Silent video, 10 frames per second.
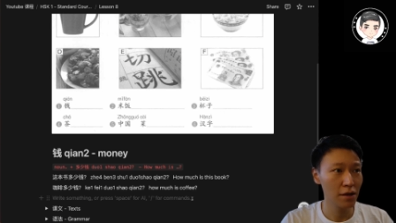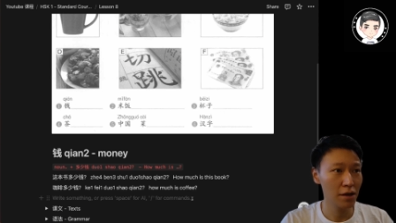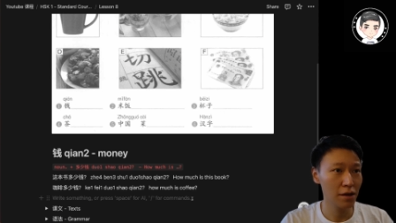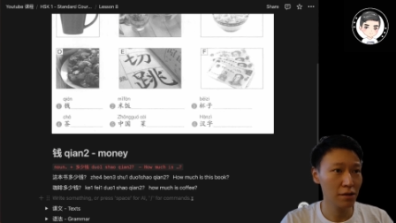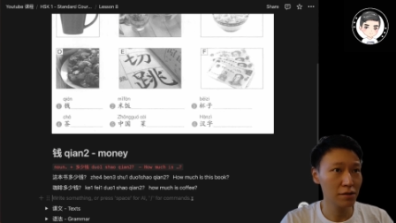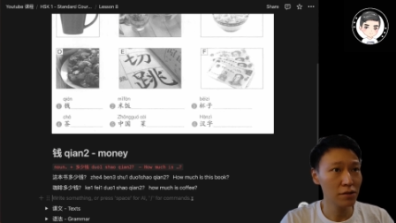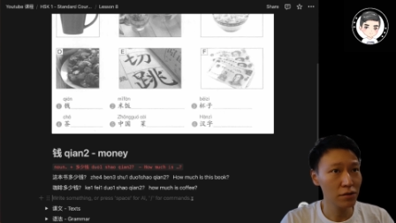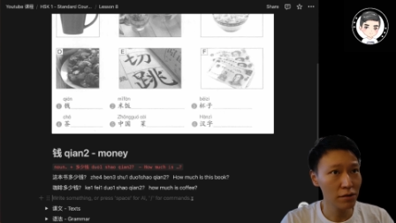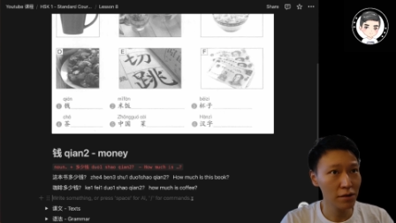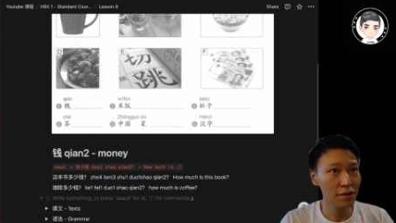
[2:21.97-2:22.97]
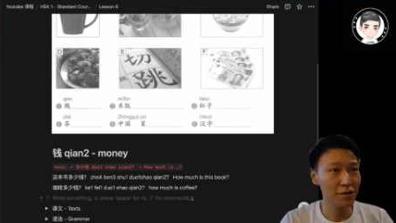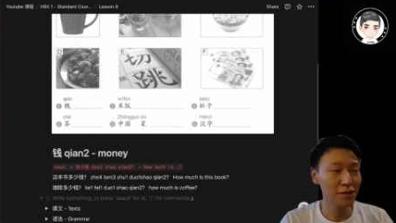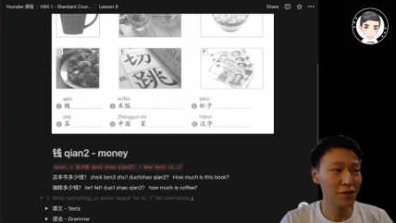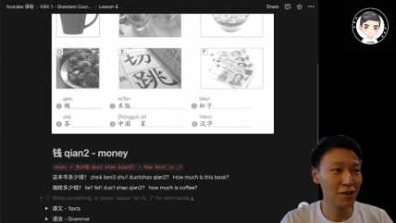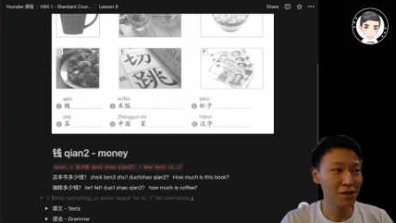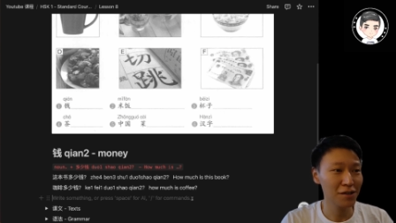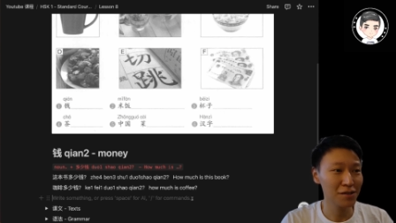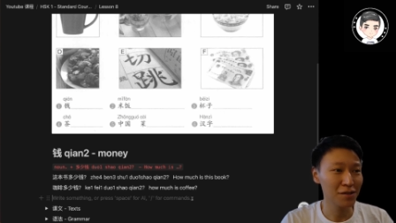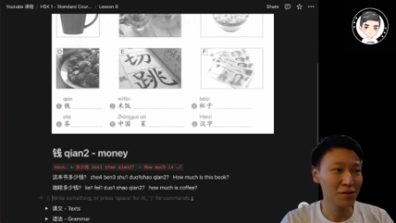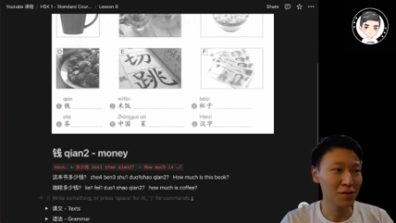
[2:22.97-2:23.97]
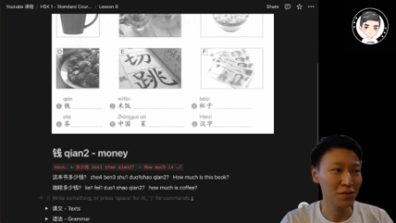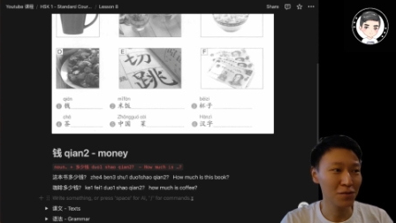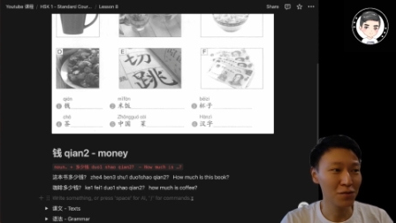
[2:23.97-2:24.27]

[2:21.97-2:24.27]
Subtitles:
Since you're learning Chinese, so